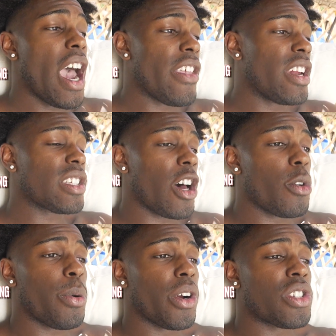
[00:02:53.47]
and then this
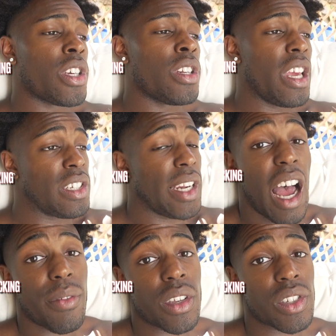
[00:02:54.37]
other person is a
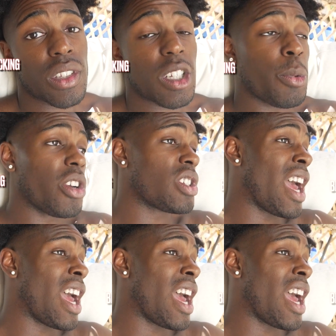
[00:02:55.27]
novice this person